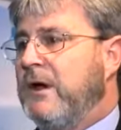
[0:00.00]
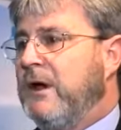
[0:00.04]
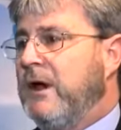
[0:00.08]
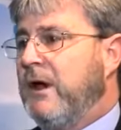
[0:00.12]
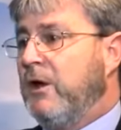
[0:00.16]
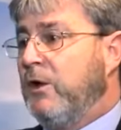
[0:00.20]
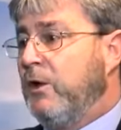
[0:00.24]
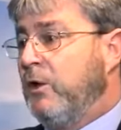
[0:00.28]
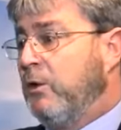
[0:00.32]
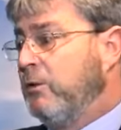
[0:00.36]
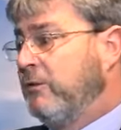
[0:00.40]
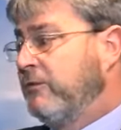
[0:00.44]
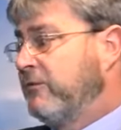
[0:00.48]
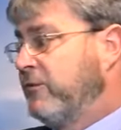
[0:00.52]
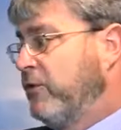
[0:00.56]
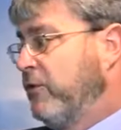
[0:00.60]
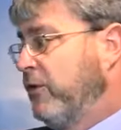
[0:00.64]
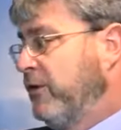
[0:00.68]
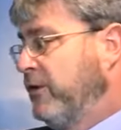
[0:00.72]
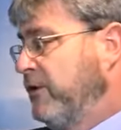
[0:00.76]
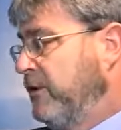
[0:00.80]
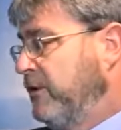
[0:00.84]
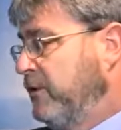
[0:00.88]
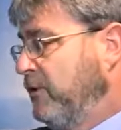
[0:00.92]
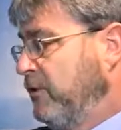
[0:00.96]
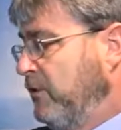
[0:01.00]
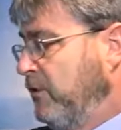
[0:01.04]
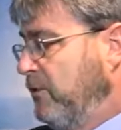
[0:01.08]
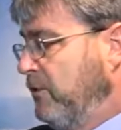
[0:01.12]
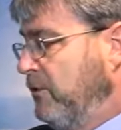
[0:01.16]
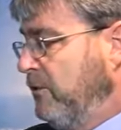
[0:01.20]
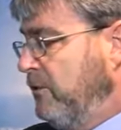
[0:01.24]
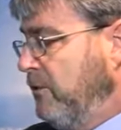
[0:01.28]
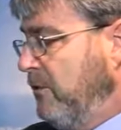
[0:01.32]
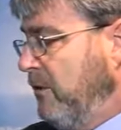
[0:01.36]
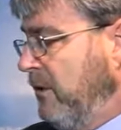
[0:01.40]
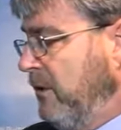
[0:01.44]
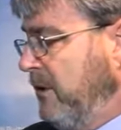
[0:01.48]
Although we've got the
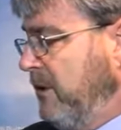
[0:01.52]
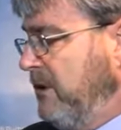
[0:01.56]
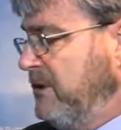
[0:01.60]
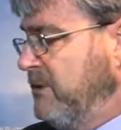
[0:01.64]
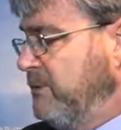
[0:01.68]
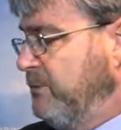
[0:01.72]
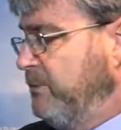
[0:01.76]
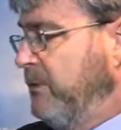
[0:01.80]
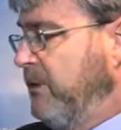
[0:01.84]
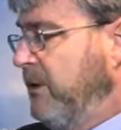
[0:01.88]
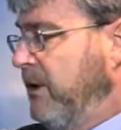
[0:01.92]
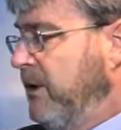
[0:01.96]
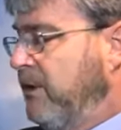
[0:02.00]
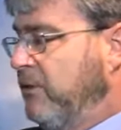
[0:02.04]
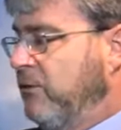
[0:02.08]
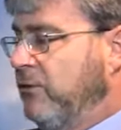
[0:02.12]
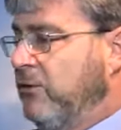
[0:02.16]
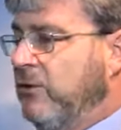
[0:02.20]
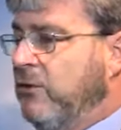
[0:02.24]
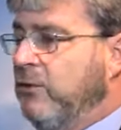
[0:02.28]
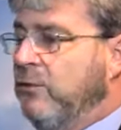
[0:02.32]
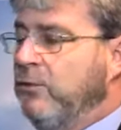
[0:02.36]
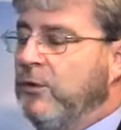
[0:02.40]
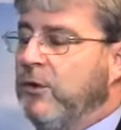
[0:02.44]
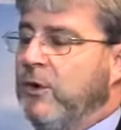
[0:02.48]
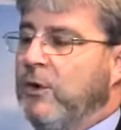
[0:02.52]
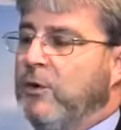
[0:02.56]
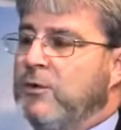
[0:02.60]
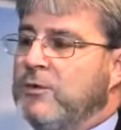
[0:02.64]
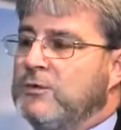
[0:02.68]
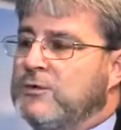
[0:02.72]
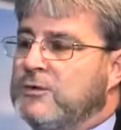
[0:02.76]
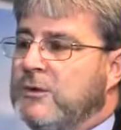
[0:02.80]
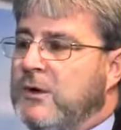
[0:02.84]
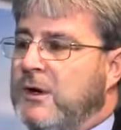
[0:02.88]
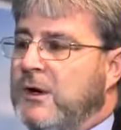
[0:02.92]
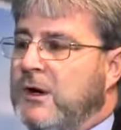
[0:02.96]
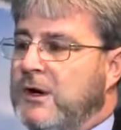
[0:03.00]
new HPRO, we
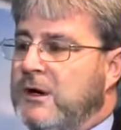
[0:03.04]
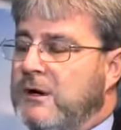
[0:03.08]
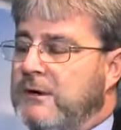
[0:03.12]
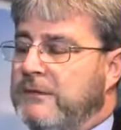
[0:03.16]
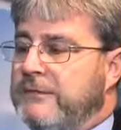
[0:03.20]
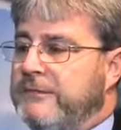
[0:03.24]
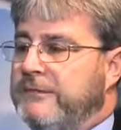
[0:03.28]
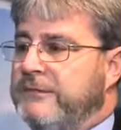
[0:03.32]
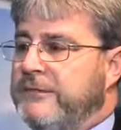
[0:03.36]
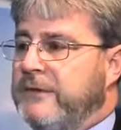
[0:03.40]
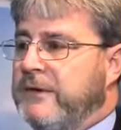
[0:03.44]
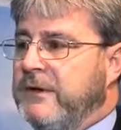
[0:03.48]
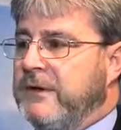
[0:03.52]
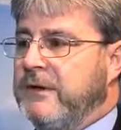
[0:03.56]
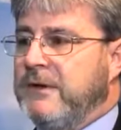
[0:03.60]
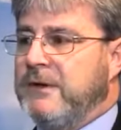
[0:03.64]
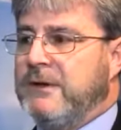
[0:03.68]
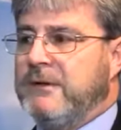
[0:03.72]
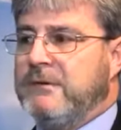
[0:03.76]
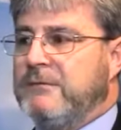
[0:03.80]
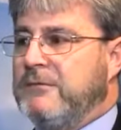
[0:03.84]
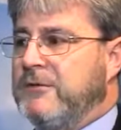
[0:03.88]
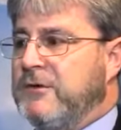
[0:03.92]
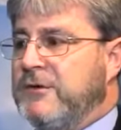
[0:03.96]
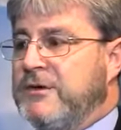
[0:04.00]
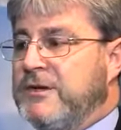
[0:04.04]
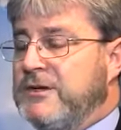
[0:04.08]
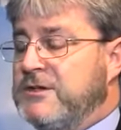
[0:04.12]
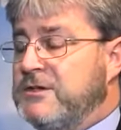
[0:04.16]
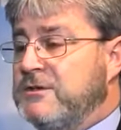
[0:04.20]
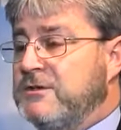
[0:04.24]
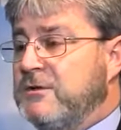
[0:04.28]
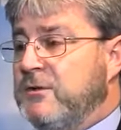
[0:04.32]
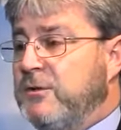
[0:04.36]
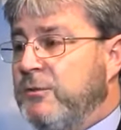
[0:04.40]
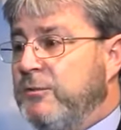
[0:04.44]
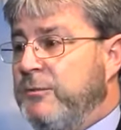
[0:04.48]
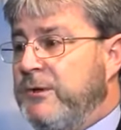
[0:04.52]
also have the
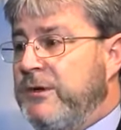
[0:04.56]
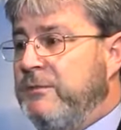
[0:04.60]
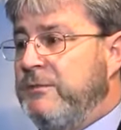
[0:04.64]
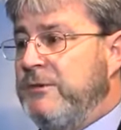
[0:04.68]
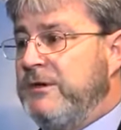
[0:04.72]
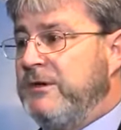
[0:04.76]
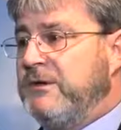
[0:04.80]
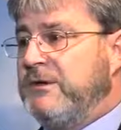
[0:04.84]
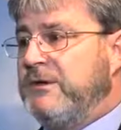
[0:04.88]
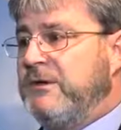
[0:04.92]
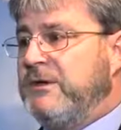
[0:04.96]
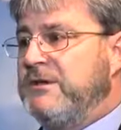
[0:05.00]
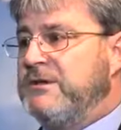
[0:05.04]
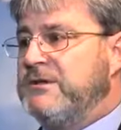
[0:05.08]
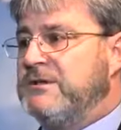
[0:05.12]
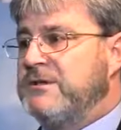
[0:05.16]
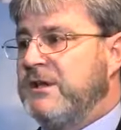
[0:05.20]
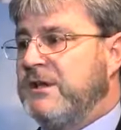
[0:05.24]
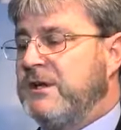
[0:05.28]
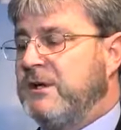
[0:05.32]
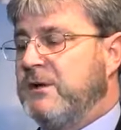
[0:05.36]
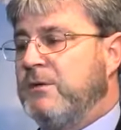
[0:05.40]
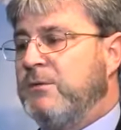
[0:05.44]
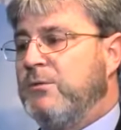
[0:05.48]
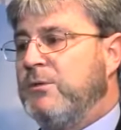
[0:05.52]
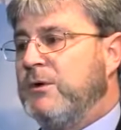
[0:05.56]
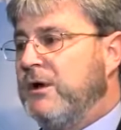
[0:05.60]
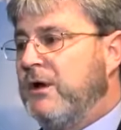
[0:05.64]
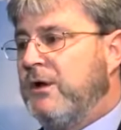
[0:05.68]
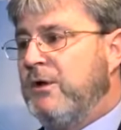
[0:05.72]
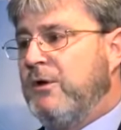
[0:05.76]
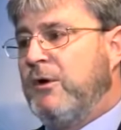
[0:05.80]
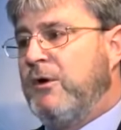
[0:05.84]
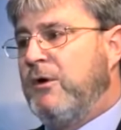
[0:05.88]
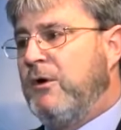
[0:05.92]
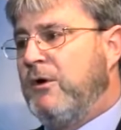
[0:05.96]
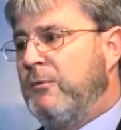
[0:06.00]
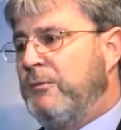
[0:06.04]
traditional BB3 style, what a
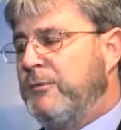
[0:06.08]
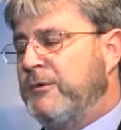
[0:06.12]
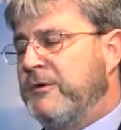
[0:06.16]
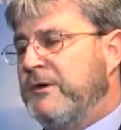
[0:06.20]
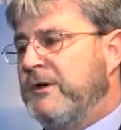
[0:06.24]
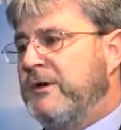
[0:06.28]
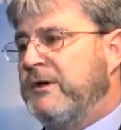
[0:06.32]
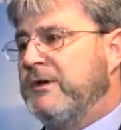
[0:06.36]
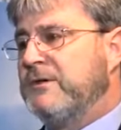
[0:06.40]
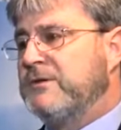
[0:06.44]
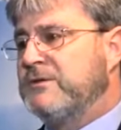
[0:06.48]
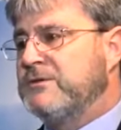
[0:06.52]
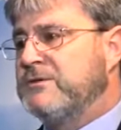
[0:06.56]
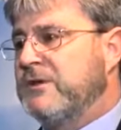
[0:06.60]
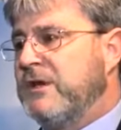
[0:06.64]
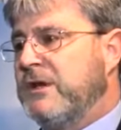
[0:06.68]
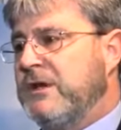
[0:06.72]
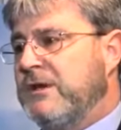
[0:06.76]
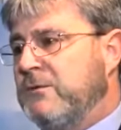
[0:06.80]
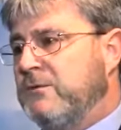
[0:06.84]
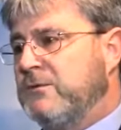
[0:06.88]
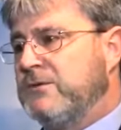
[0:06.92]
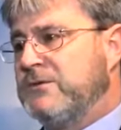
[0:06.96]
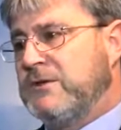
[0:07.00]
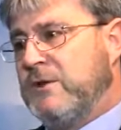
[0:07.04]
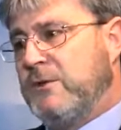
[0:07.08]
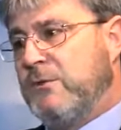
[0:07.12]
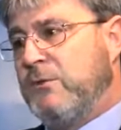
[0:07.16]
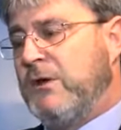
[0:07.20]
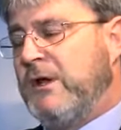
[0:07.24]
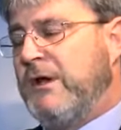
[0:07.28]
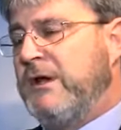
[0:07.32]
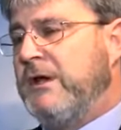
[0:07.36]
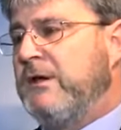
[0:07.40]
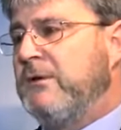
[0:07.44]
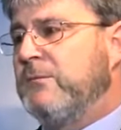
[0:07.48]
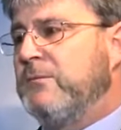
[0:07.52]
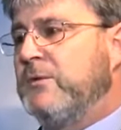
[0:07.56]
lot of operators still
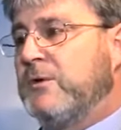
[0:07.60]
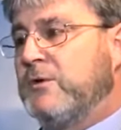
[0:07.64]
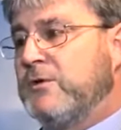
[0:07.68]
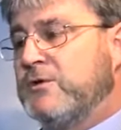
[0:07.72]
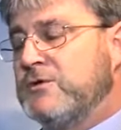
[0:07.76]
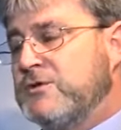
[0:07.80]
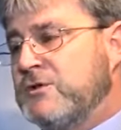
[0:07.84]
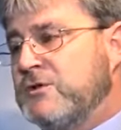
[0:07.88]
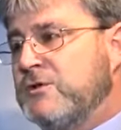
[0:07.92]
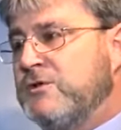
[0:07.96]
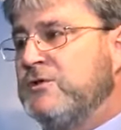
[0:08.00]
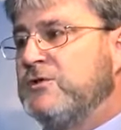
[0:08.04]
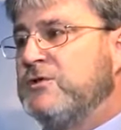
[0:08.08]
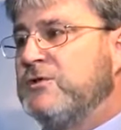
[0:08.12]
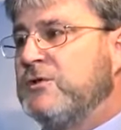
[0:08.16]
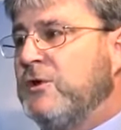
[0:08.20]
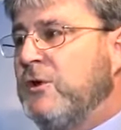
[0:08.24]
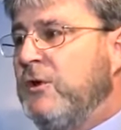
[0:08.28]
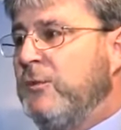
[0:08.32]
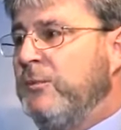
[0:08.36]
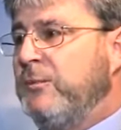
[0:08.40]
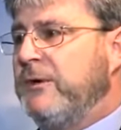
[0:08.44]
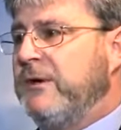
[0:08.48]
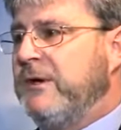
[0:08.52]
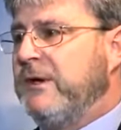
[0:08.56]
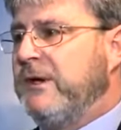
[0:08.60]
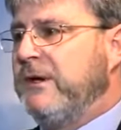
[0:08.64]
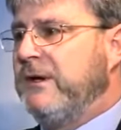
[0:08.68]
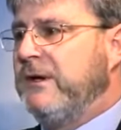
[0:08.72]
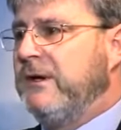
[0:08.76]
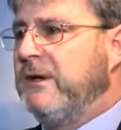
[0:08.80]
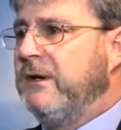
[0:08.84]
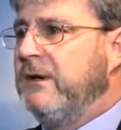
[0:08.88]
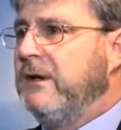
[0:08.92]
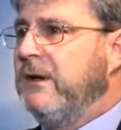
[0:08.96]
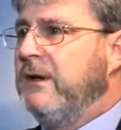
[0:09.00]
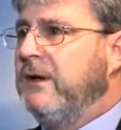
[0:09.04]
like because they're used to operating it.